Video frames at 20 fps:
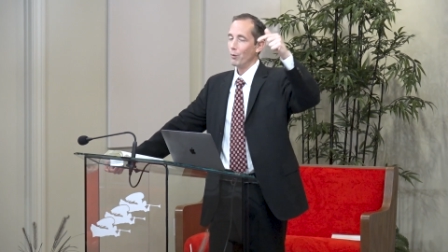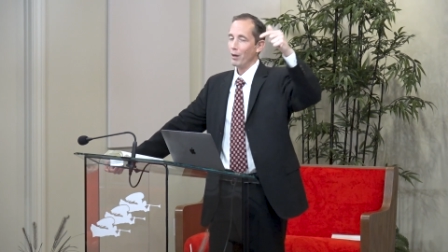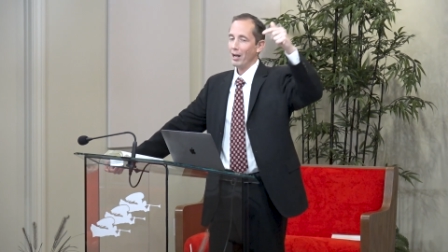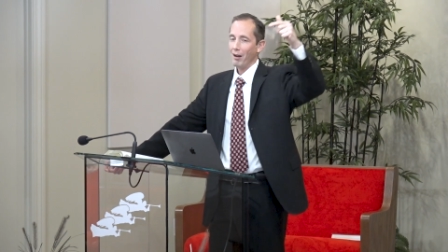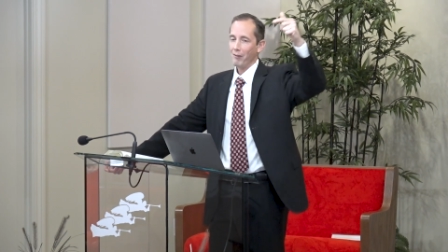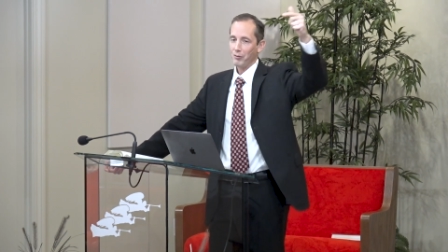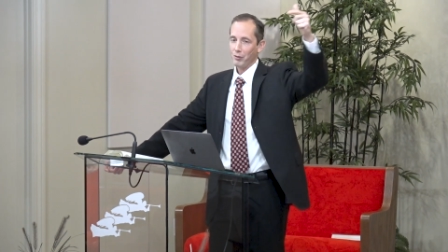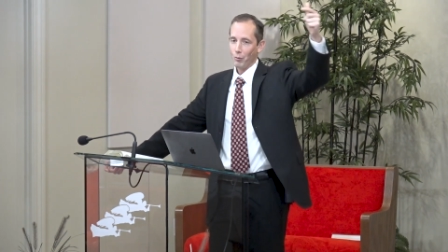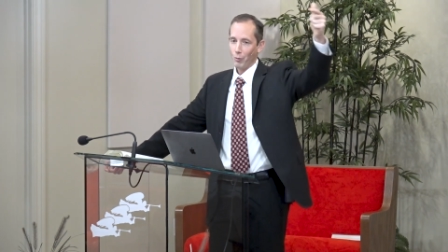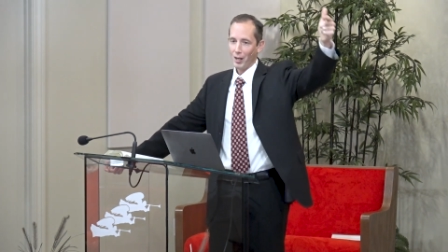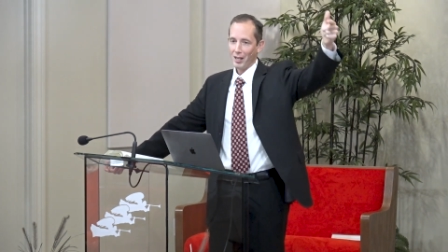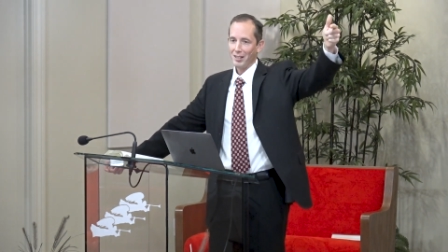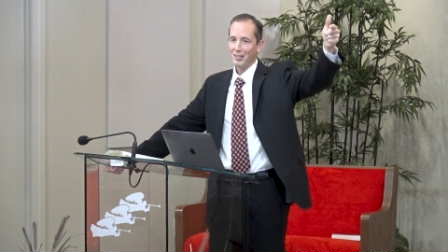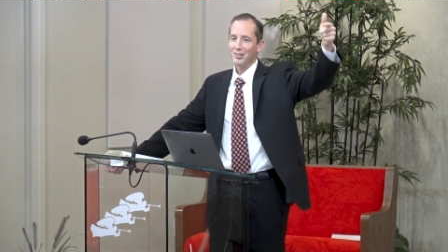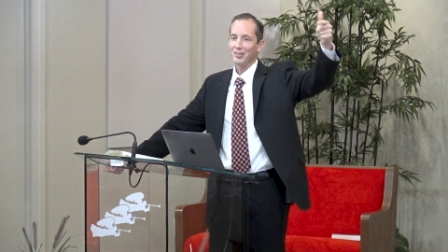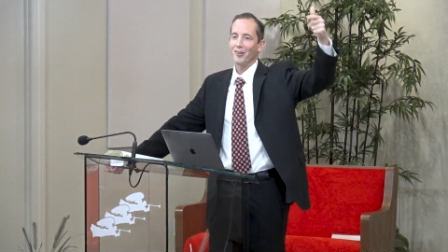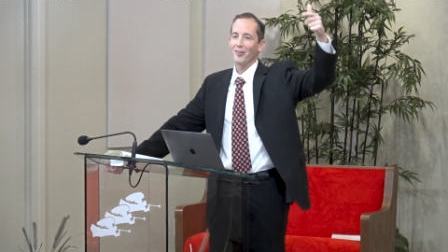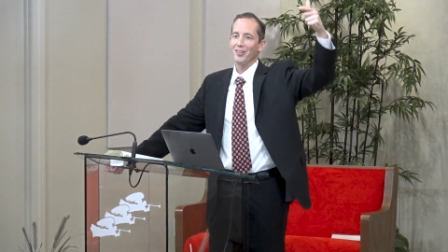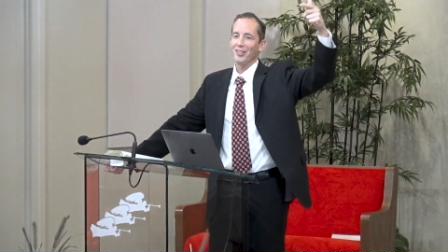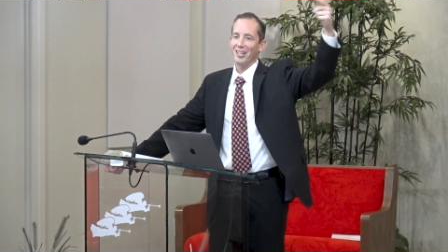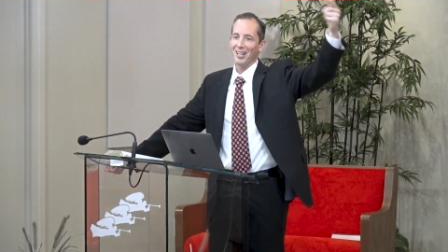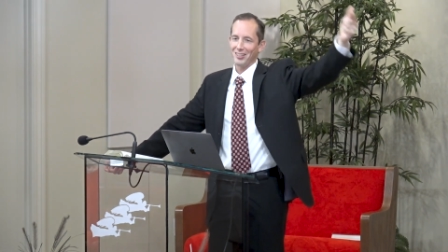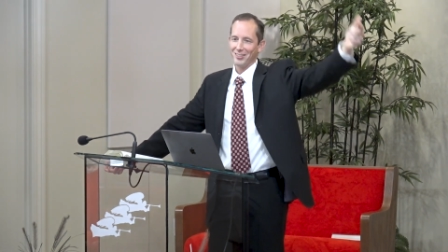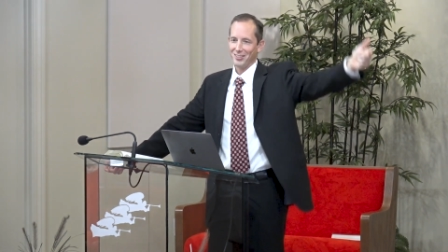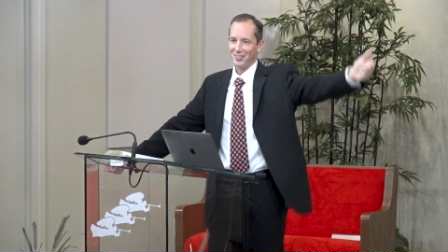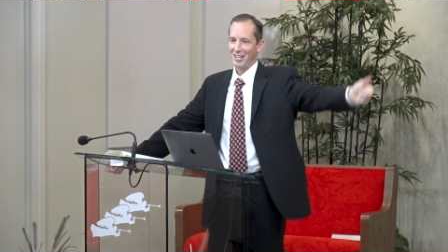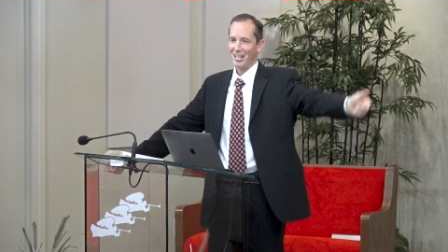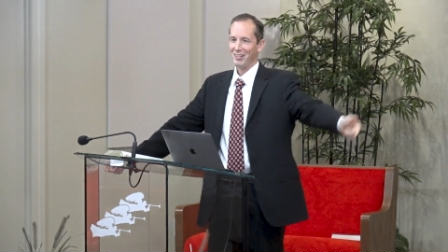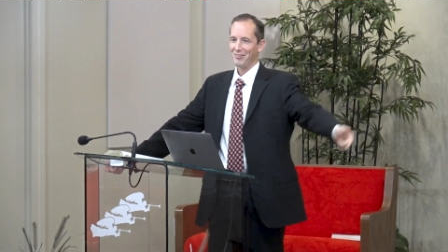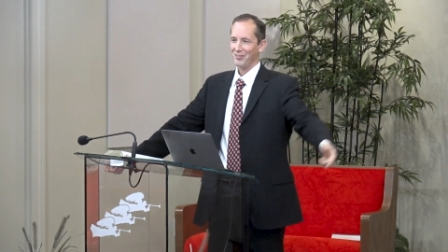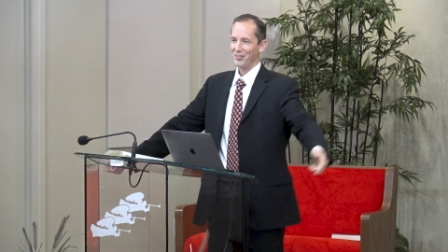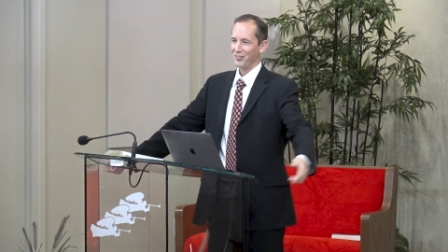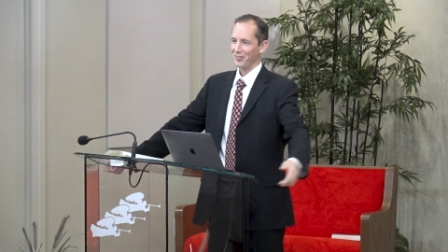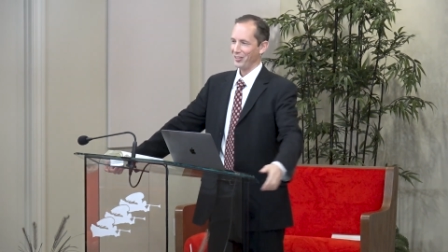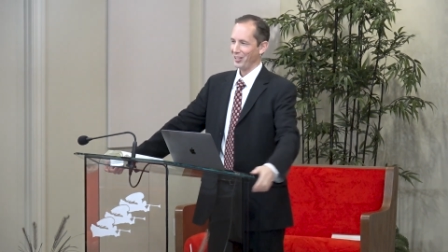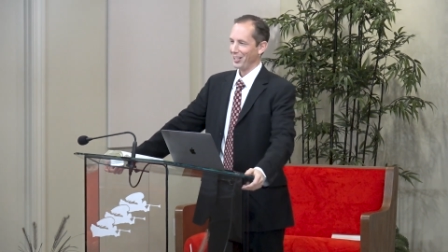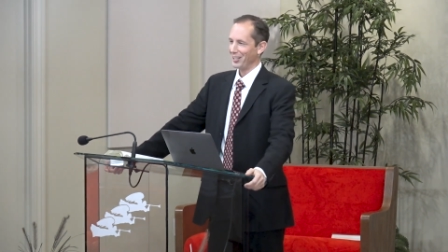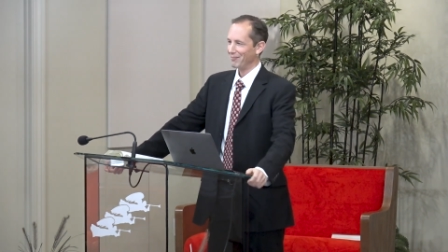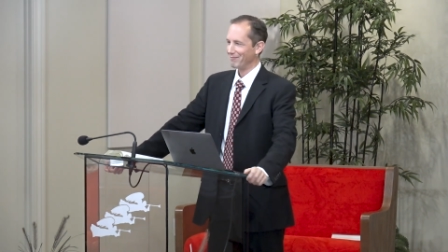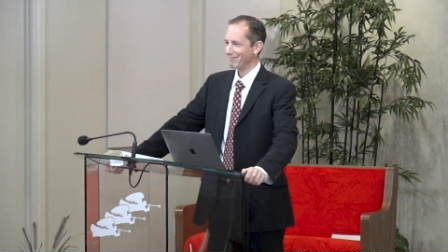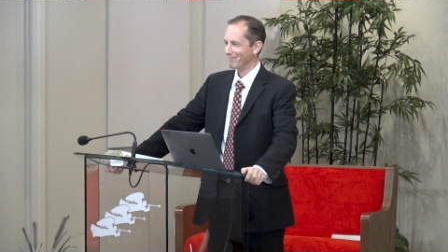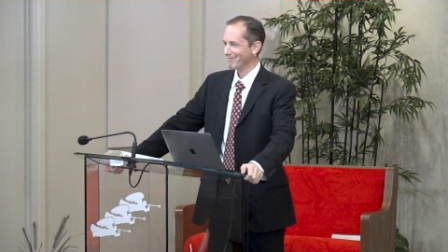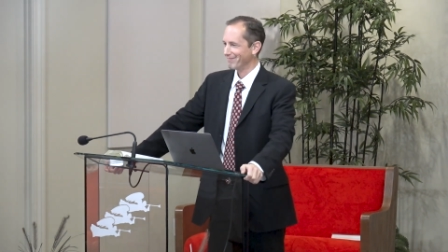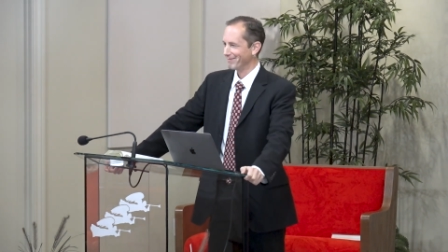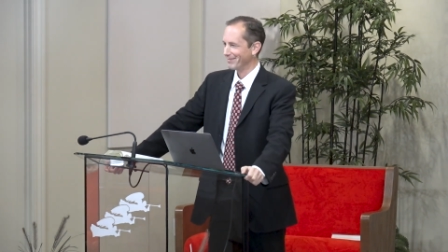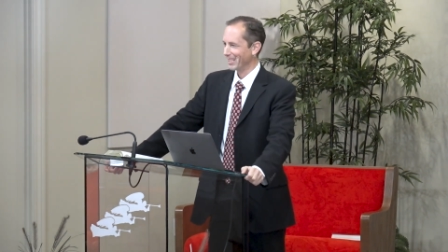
we have to wait until the next life to see it.